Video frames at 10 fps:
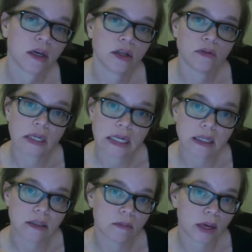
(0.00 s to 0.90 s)
You
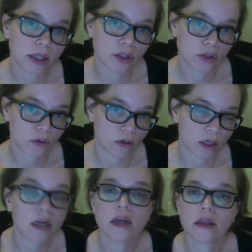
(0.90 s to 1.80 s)
need to make
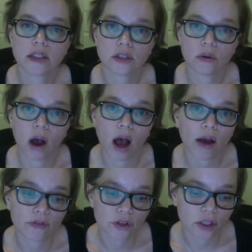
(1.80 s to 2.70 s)
sure that you
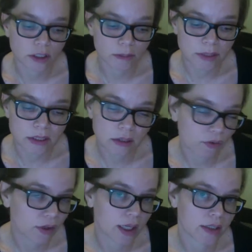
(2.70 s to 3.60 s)
offer
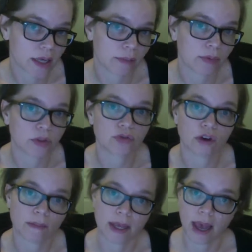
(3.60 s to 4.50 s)
specific examples
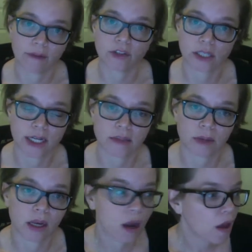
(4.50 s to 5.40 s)
from the
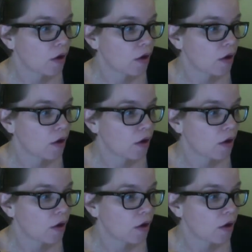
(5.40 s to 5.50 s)
advertisement.